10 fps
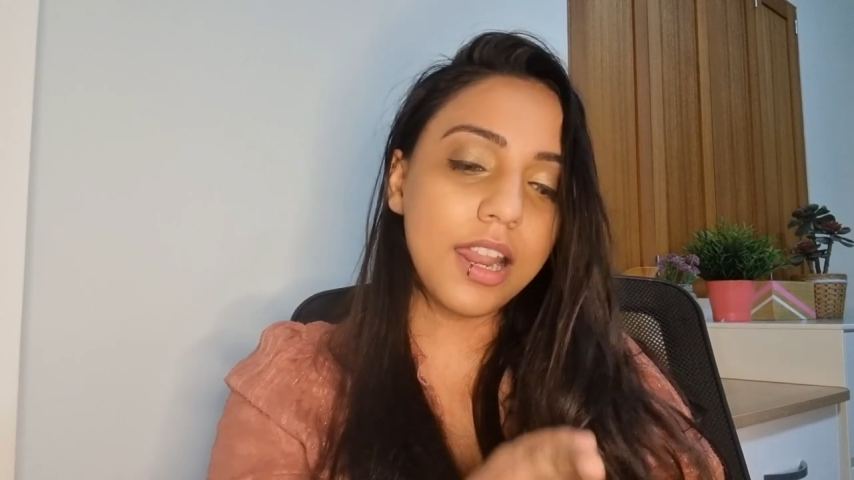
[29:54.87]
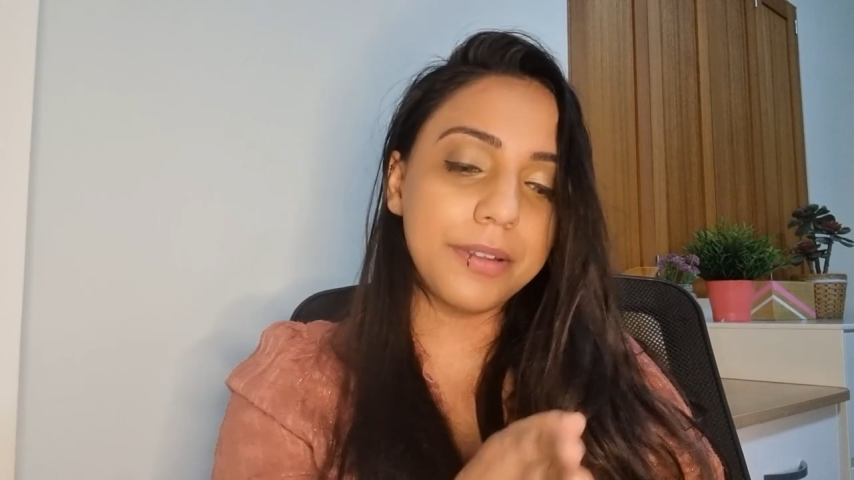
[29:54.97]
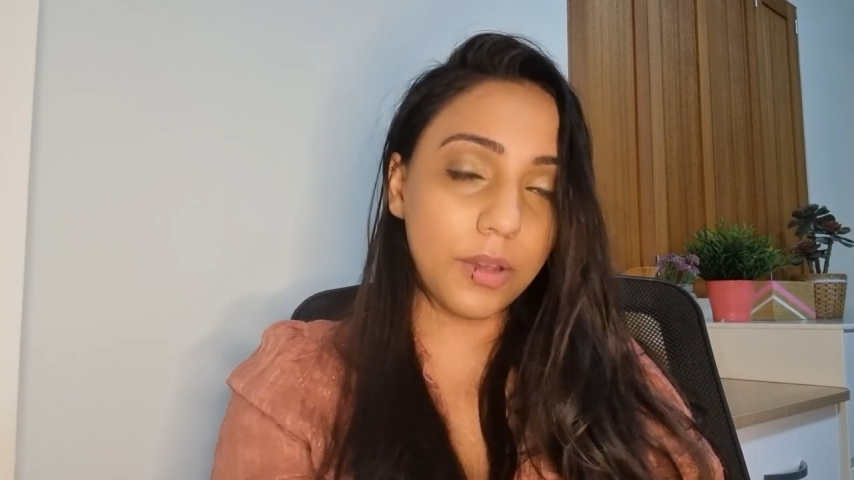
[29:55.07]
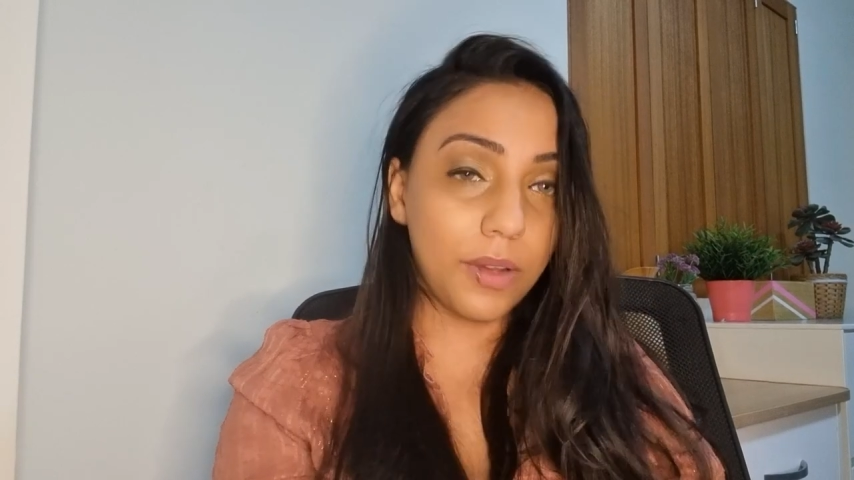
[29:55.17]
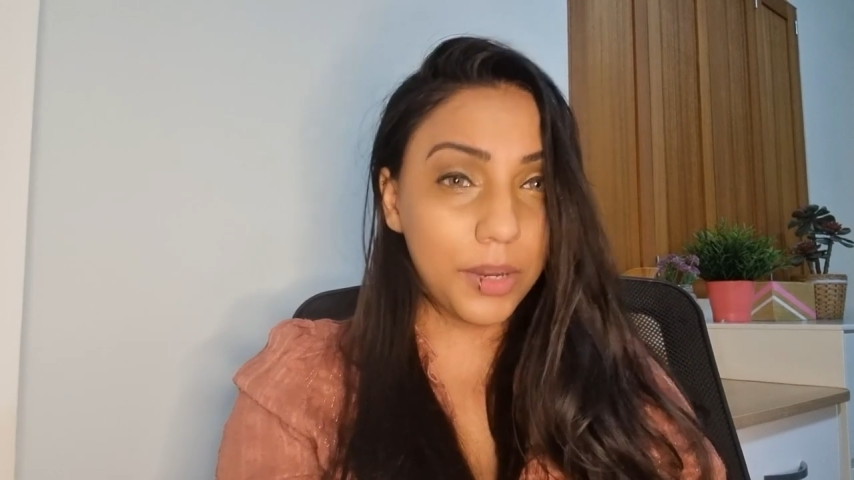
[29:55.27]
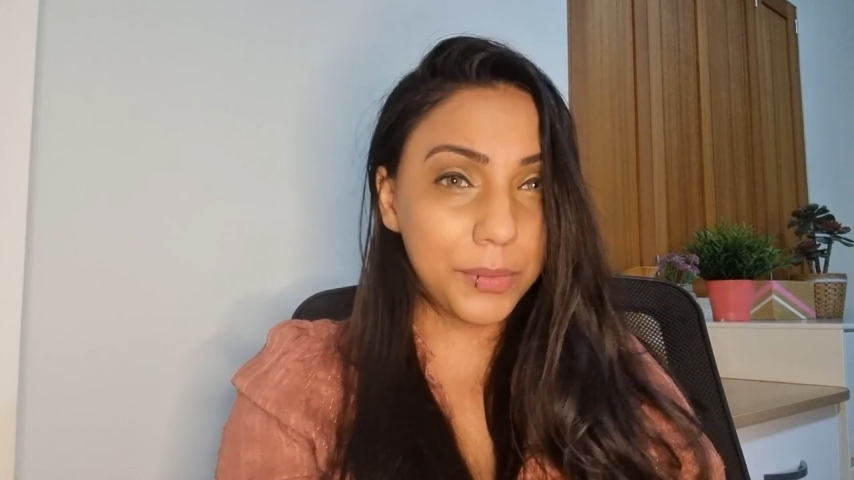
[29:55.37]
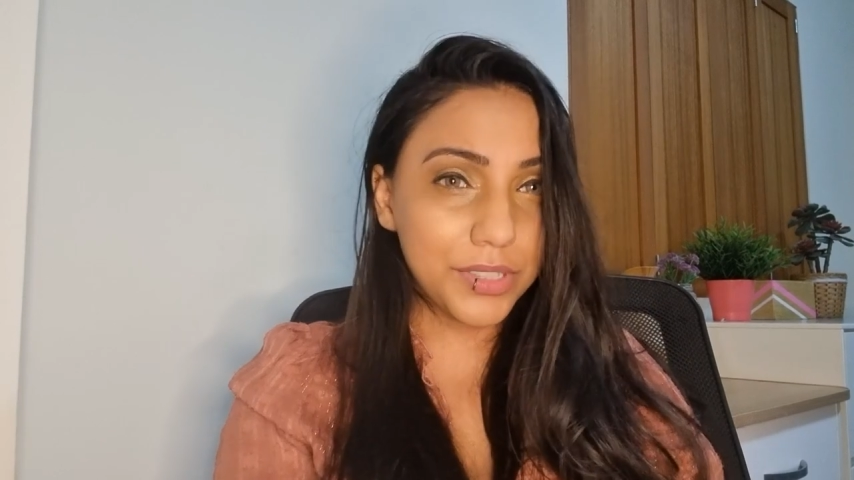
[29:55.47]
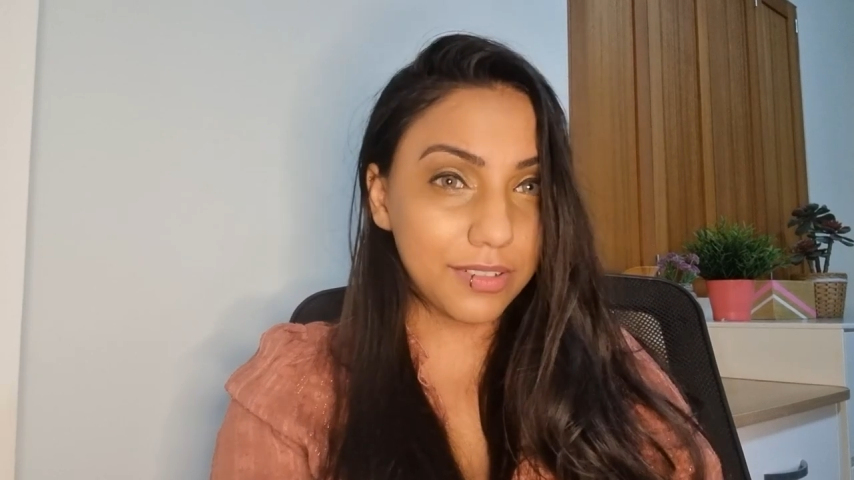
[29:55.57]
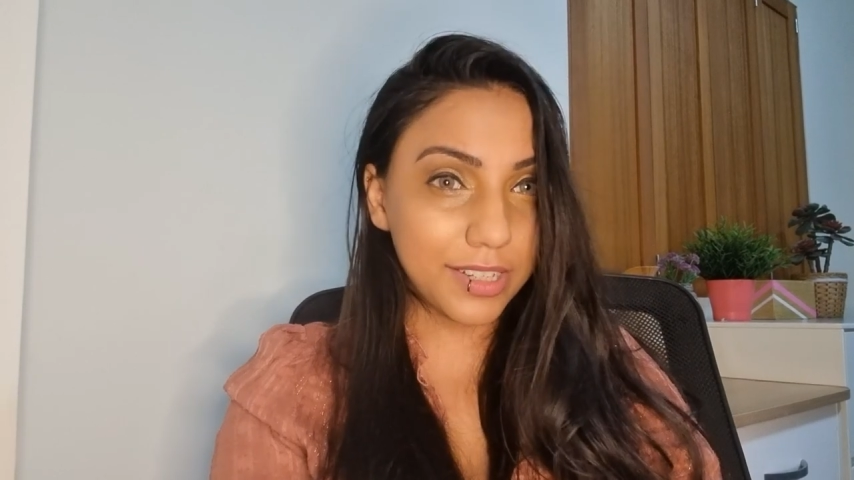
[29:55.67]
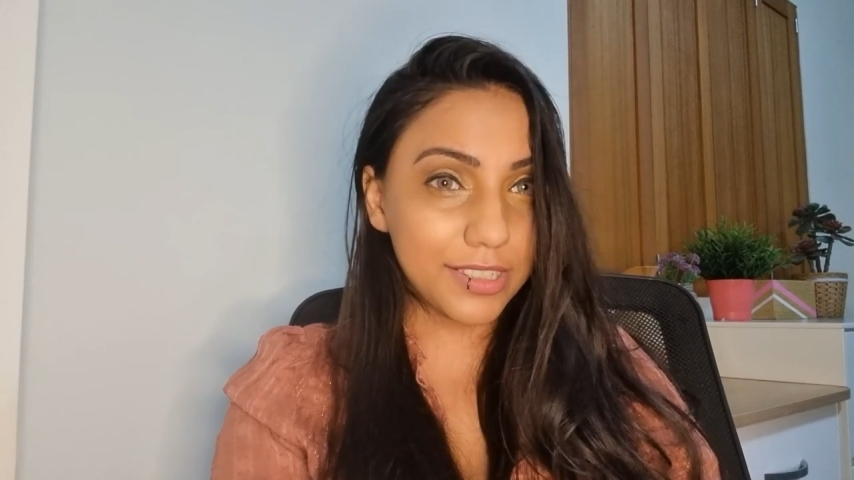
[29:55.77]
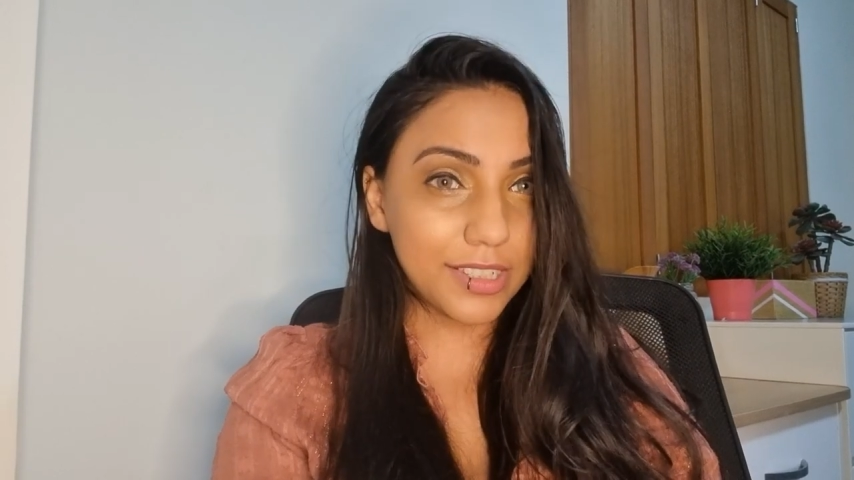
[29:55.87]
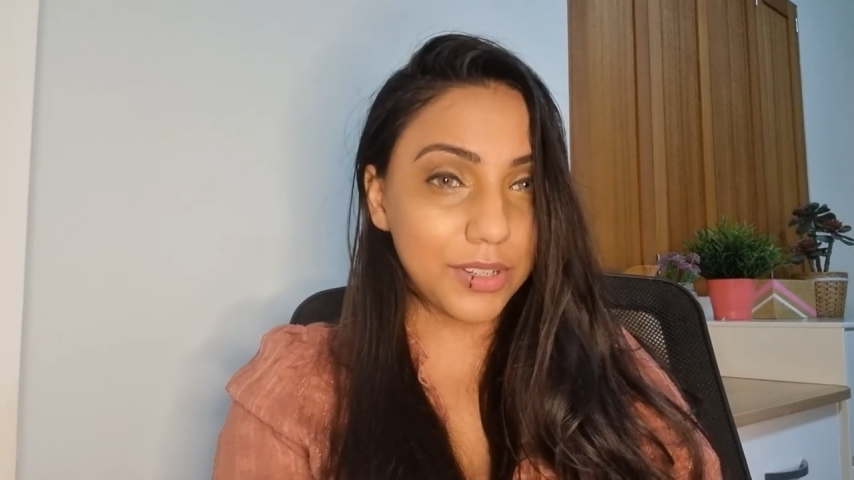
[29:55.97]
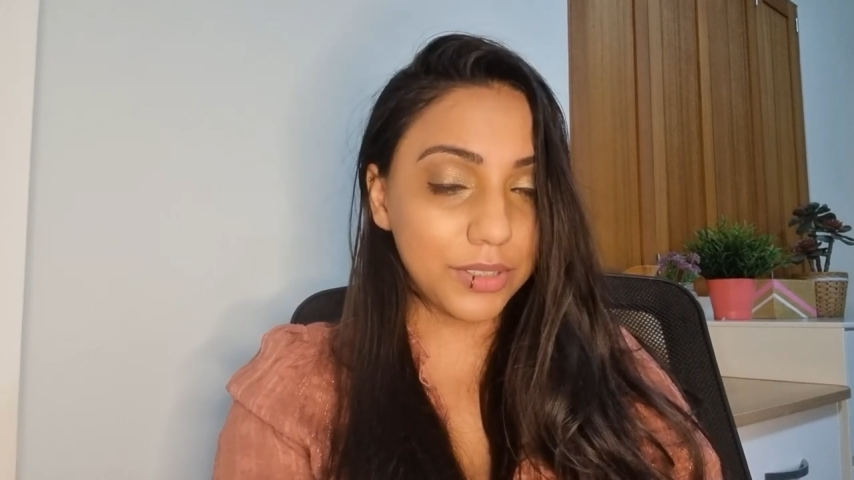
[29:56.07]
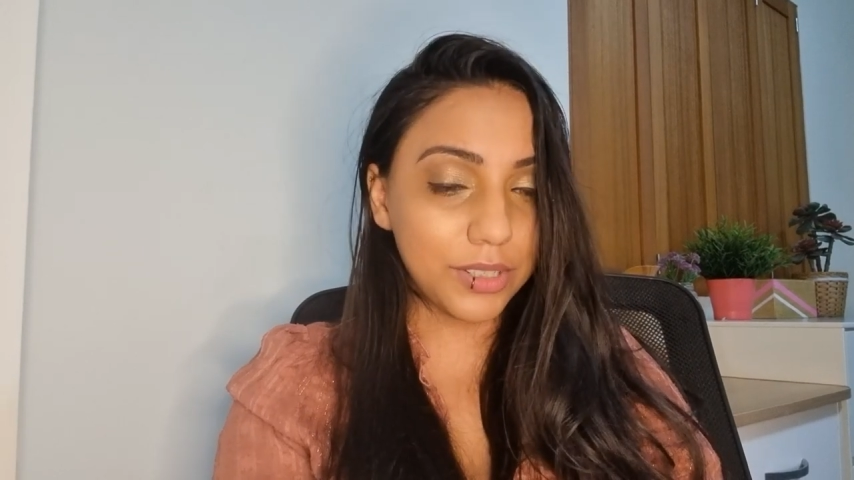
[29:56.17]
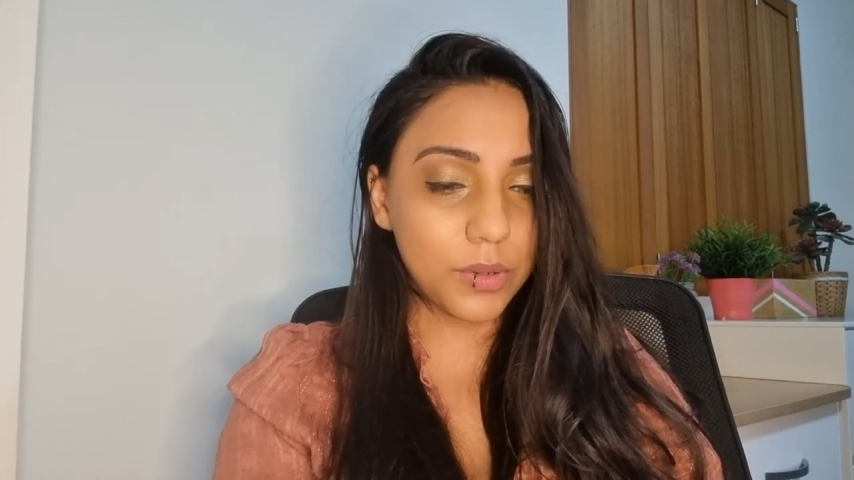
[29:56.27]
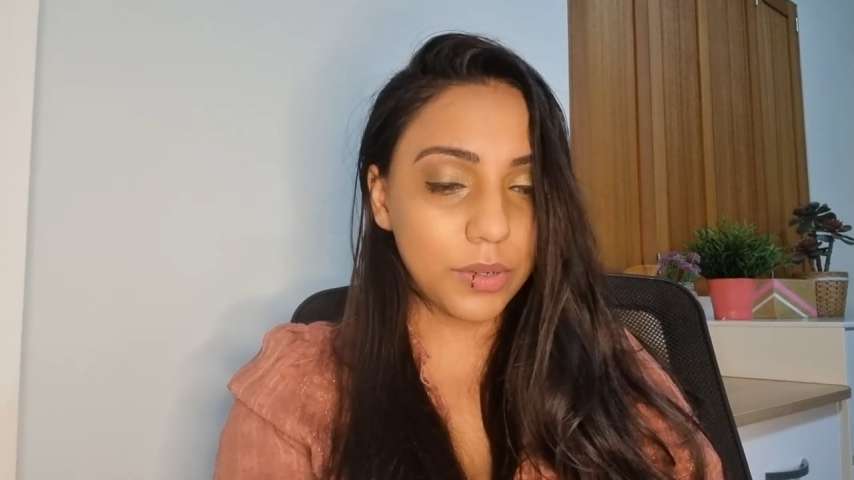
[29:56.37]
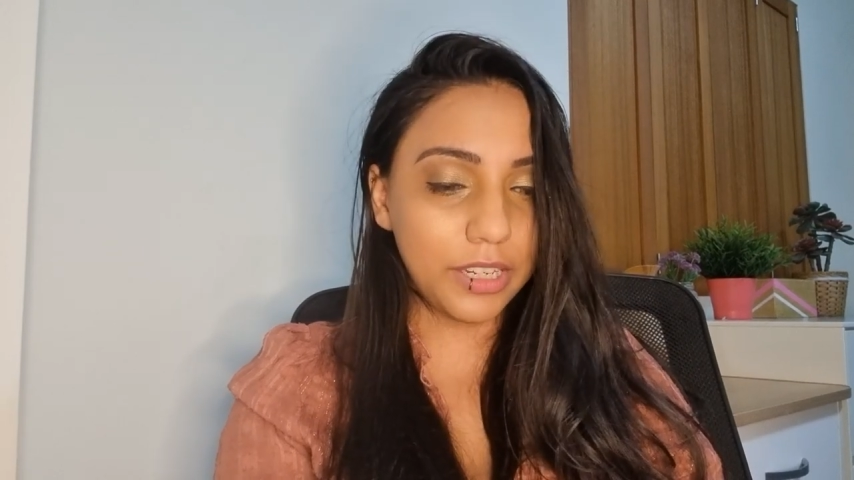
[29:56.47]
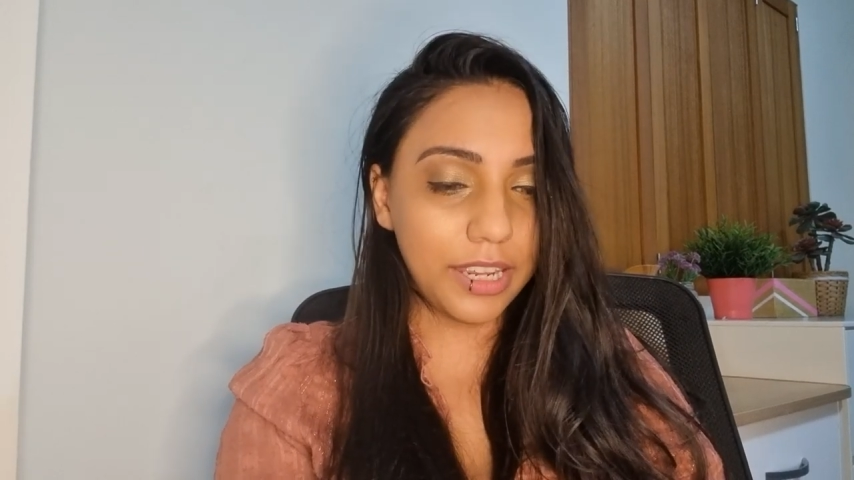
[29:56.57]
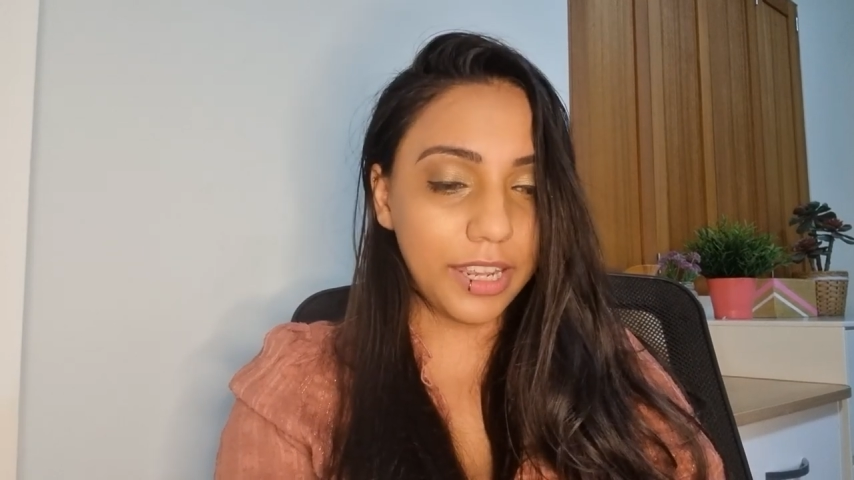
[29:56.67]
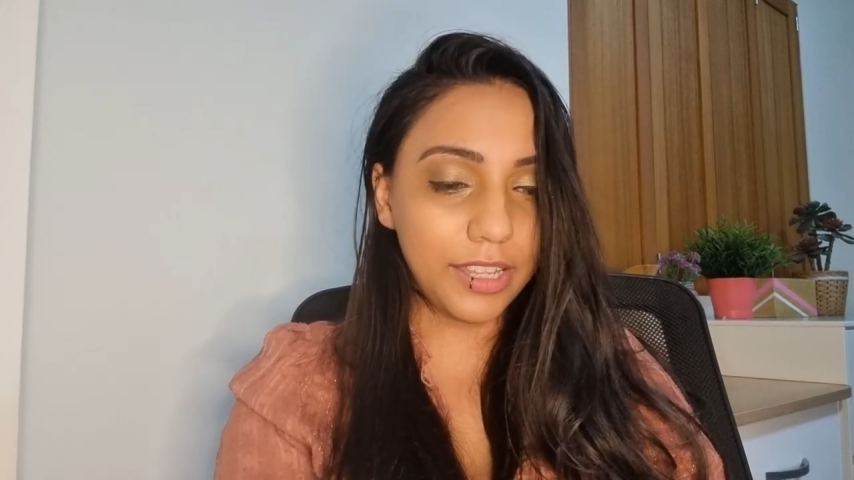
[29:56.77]
Now, I was arrested on the
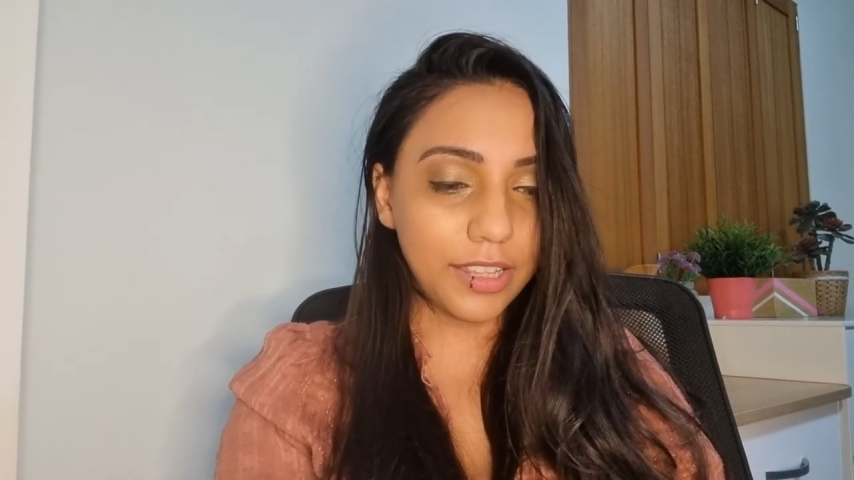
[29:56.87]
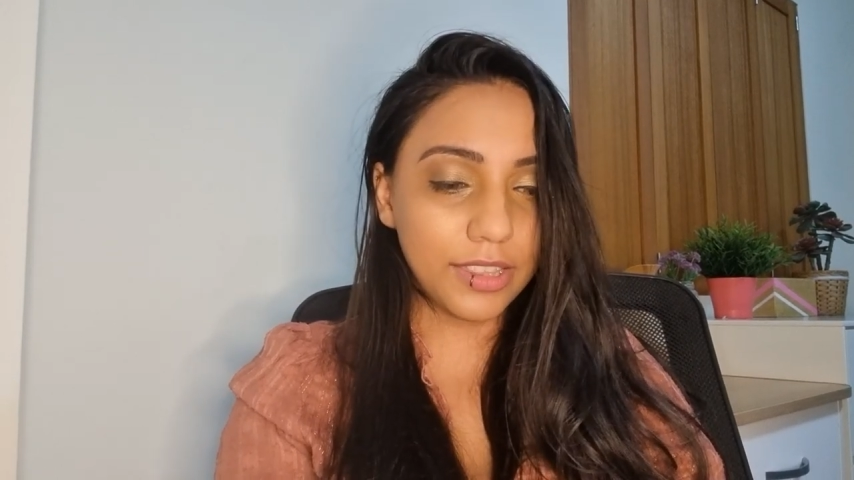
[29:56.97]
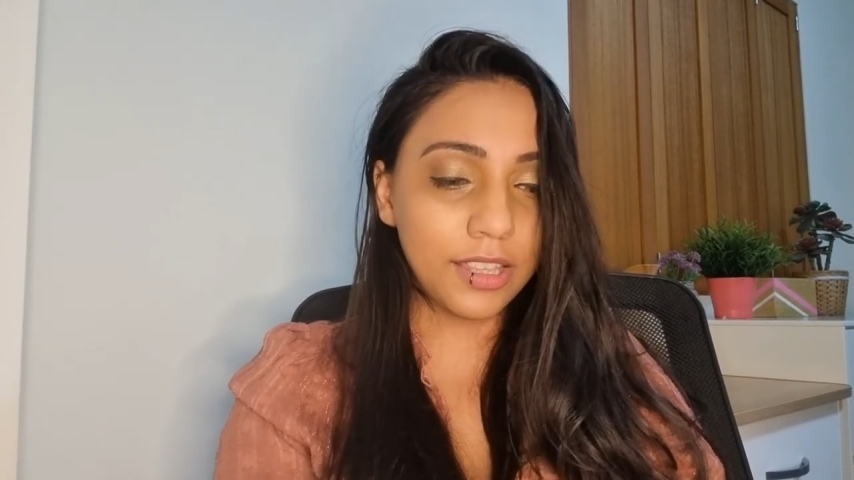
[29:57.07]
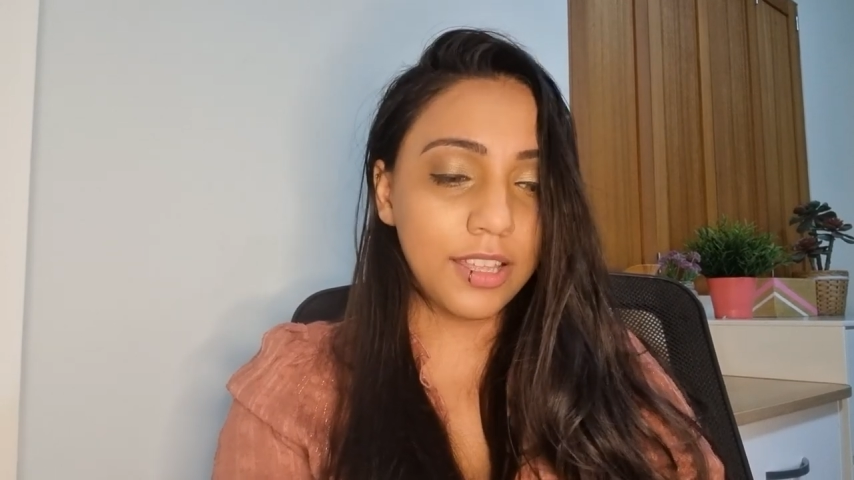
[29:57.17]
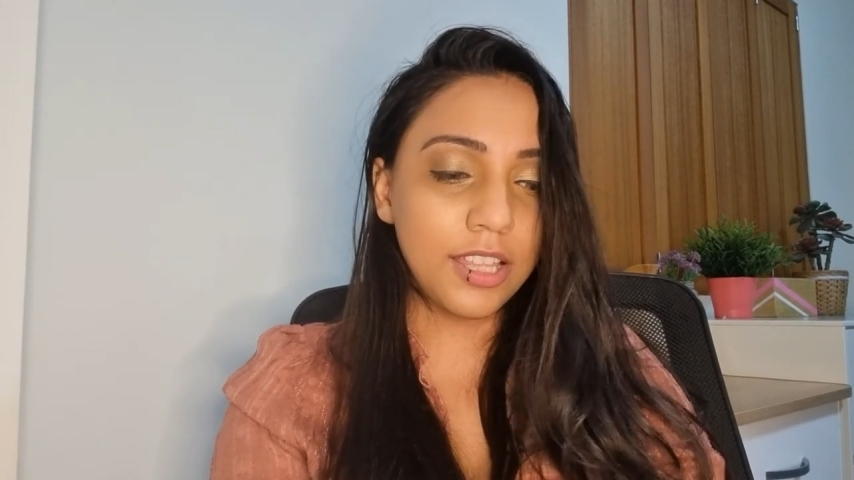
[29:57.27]
28th.